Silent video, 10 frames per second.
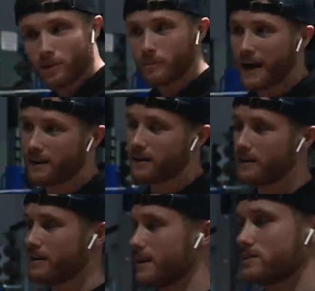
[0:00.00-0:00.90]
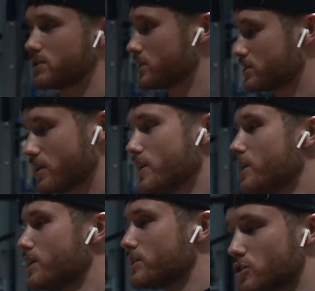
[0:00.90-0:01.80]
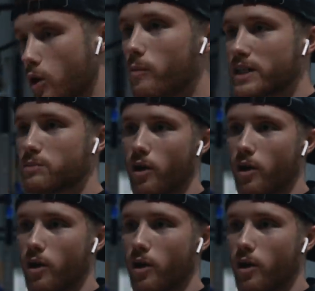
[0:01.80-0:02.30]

look back on, it's just so much